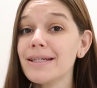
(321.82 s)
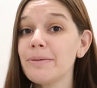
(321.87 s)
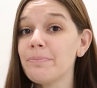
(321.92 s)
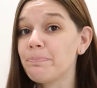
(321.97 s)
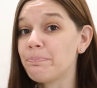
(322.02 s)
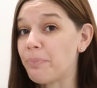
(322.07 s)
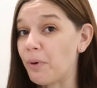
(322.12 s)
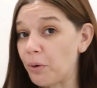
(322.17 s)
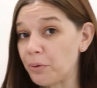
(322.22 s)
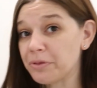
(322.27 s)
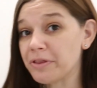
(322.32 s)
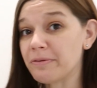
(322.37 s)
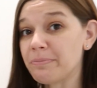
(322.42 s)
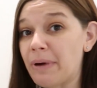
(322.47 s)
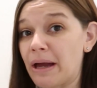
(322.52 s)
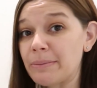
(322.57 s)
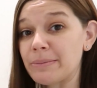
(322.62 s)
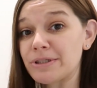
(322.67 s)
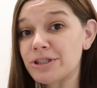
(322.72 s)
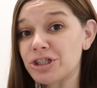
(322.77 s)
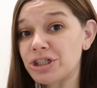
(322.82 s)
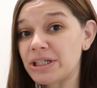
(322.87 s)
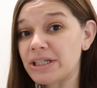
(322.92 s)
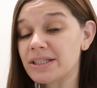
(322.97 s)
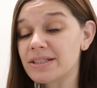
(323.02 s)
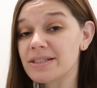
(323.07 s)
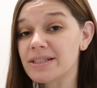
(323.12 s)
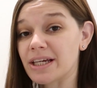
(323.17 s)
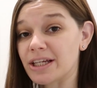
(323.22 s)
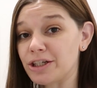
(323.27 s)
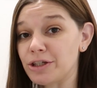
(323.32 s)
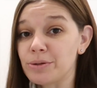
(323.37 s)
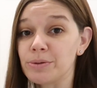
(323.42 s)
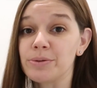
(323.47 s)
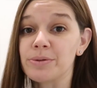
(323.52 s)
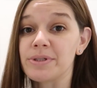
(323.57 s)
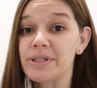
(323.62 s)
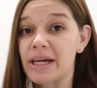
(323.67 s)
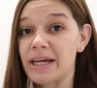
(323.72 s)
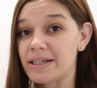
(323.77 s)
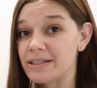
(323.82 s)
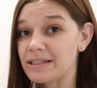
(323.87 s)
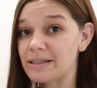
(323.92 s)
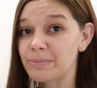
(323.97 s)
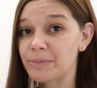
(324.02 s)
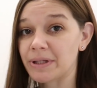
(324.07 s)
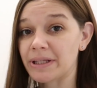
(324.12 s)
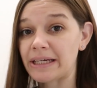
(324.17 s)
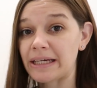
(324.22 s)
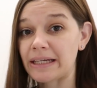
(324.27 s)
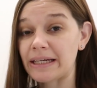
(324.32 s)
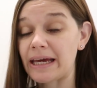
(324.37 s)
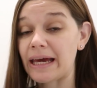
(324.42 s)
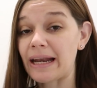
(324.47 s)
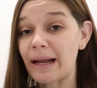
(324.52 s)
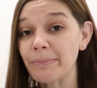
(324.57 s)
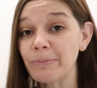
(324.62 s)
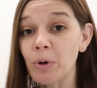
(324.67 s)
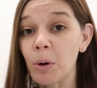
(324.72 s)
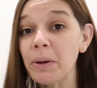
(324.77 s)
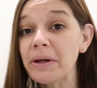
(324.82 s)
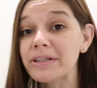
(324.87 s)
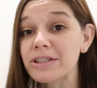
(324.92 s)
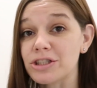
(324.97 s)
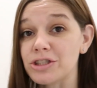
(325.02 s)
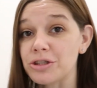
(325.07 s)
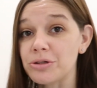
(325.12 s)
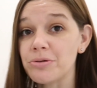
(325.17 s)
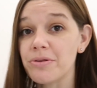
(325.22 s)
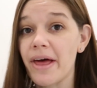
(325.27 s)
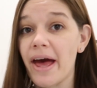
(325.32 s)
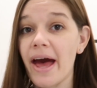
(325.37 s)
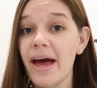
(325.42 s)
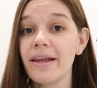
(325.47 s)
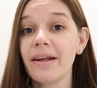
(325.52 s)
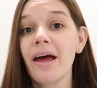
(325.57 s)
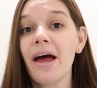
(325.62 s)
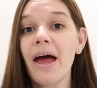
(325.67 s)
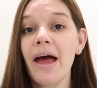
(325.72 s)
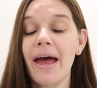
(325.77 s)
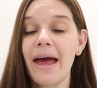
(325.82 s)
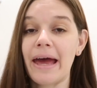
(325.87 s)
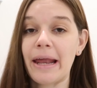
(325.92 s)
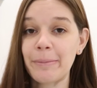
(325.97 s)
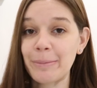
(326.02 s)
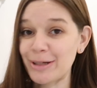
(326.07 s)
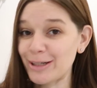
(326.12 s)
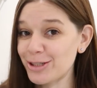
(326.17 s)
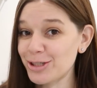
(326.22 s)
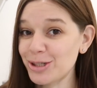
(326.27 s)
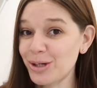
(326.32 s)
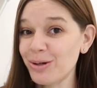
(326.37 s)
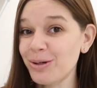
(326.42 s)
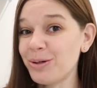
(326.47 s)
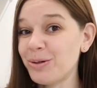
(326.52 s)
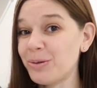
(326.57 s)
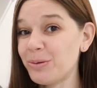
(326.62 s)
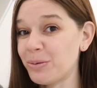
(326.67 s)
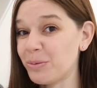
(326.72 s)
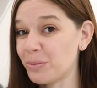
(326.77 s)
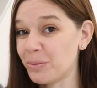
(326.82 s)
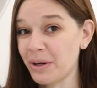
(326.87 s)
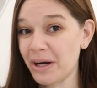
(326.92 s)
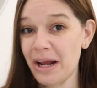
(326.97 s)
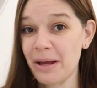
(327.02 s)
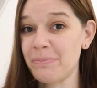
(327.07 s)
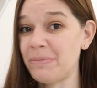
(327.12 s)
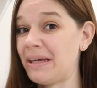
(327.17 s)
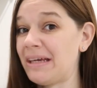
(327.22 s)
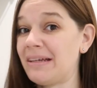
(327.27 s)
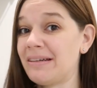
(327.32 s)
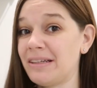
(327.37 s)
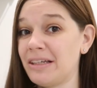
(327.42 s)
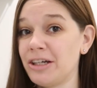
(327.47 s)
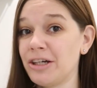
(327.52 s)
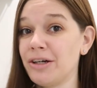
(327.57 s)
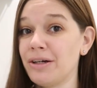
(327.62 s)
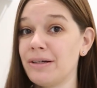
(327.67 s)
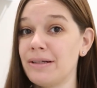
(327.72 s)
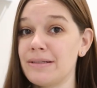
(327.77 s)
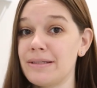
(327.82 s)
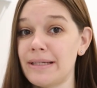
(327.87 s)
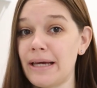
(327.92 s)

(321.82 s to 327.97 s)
both of my machines can use a deep clean and I'm going to do that and I'm gonna show you what I mean here in a